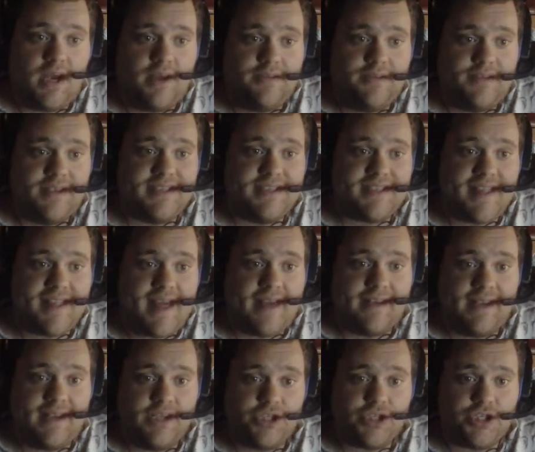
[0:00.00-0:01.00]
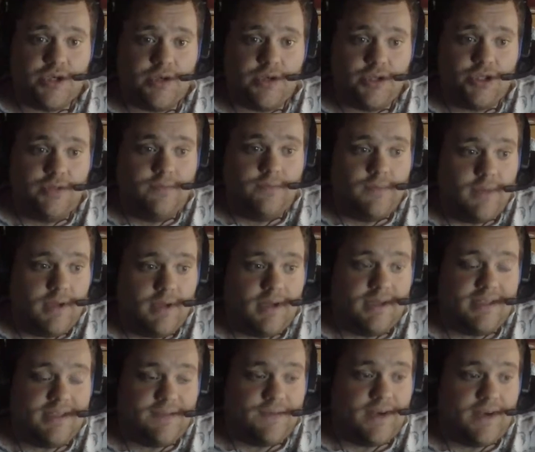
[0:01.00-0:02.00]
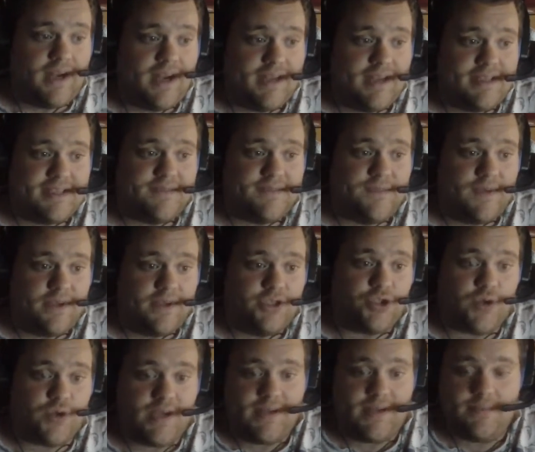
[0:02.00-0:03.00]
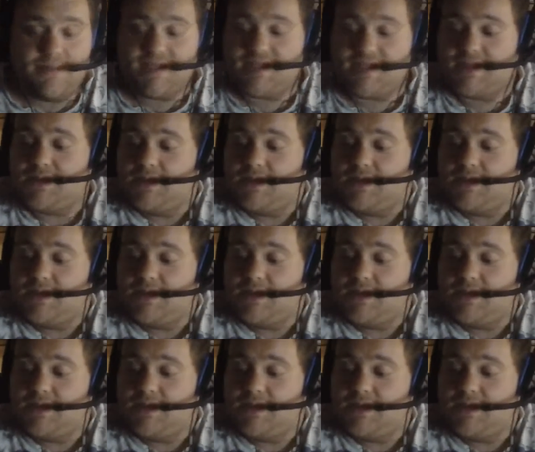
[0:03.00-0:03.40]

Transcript: things of that nature, different kinds of dreams.